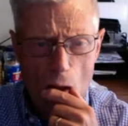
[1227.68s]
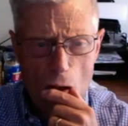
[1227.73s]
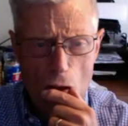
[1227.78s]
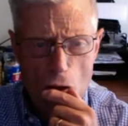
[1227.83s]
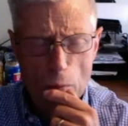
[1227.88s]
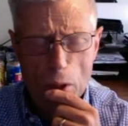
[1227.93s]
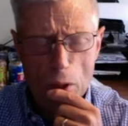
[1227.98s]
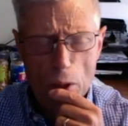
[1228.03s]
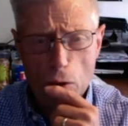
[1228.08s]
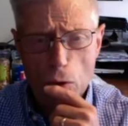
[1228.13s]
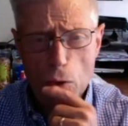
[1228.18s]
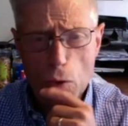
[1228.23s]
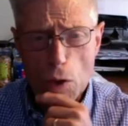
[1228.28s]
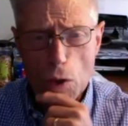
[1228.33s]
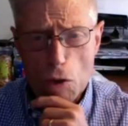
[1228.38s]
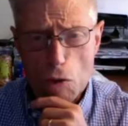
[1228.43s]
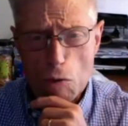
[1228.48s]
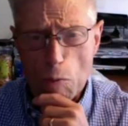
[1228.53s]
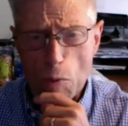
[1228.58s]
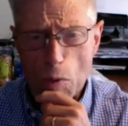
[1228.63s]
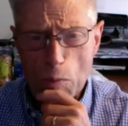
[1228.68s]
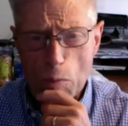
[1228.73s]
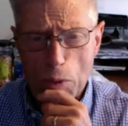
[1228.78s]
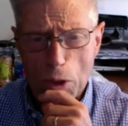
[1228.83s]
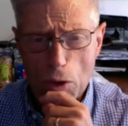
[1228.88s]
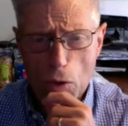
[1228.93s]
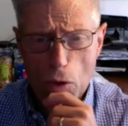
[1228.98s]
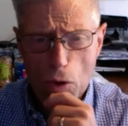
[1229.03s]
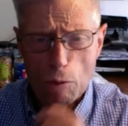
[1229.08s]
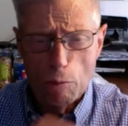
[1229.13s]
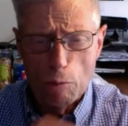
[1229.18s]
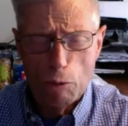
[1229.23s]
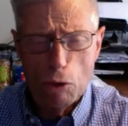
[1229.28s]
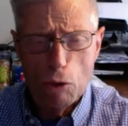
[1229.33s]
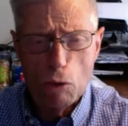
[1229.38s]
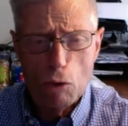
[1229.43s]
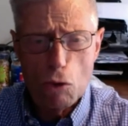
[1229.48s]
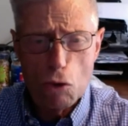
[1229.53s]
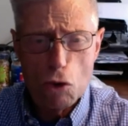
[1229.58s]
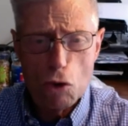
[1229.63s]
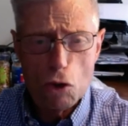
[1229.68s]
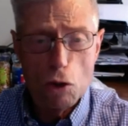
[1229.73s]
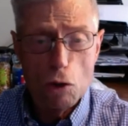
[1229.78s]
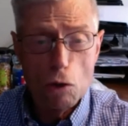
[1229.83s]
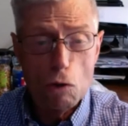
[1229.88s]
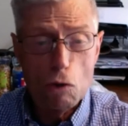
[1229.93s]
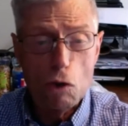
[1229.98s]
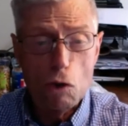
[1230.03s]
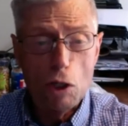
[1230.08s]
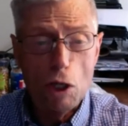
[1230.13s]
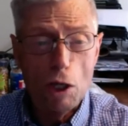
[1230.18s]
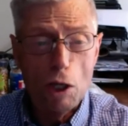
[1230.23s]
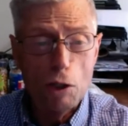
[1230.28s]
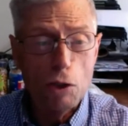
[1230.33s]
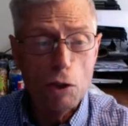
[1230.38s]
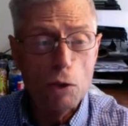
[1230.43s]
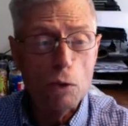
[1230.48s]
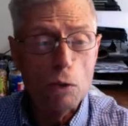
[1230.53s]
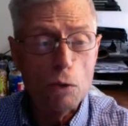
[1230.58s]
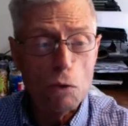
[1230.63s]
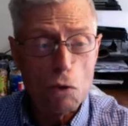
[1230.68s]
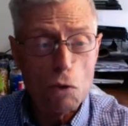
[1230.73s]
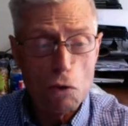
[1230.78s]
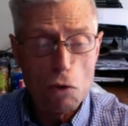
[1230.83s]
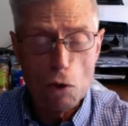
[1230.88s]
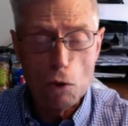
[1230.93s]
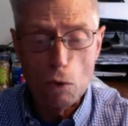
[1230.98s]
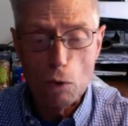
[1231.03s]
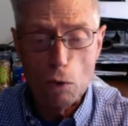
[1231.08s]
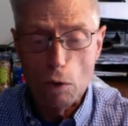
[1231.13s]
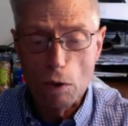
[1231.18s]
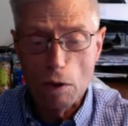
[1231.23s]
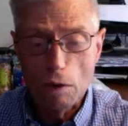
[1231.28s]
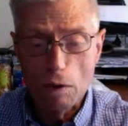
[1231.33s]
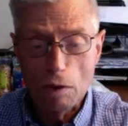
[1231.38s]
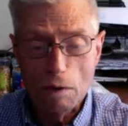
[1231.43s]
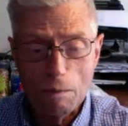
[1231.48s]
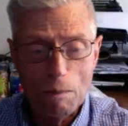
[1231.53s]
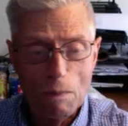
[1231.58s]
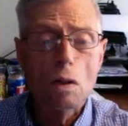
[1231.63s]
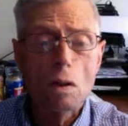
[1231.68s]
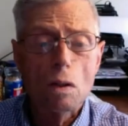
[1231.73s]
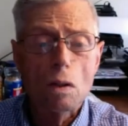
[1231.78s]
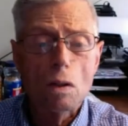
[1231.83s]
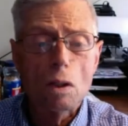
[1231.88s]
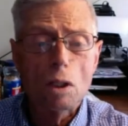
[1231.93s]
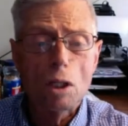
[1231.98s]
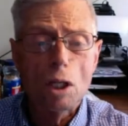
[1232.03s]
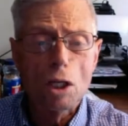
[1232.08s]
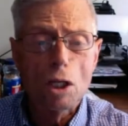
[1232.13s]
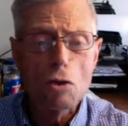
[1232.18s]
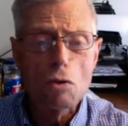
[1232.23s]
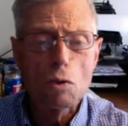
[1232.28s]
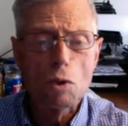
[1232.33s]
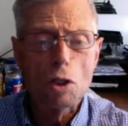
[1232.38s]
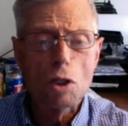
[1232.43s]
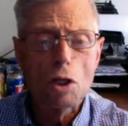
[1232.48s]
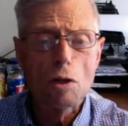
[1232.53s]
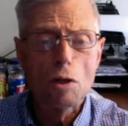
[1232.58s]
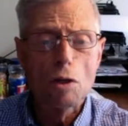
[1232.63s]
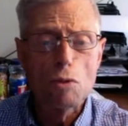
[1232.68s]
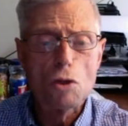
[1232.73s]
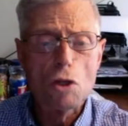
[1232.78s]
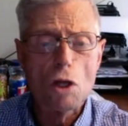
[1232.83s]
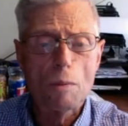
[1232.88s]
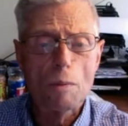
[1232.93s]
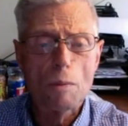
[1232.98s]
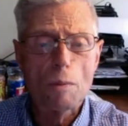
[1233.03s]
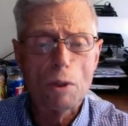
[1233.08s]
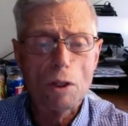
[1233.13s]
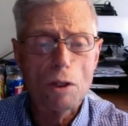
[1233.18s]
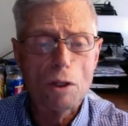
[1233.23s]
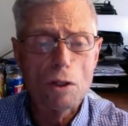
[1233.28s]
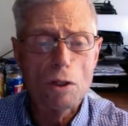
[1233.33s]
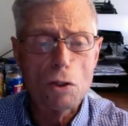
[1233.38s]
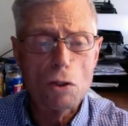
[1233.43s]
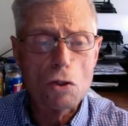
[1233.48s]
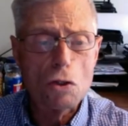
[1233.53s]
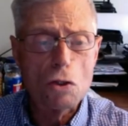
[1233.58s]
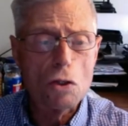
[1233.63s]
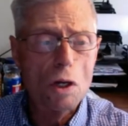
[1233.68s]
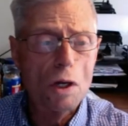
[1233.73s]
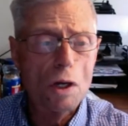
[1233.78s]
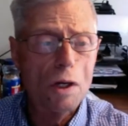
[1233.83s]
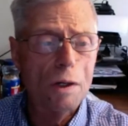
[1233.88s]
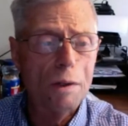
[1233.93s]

Somebody who has better computer skills than I do. So the next one that comes up is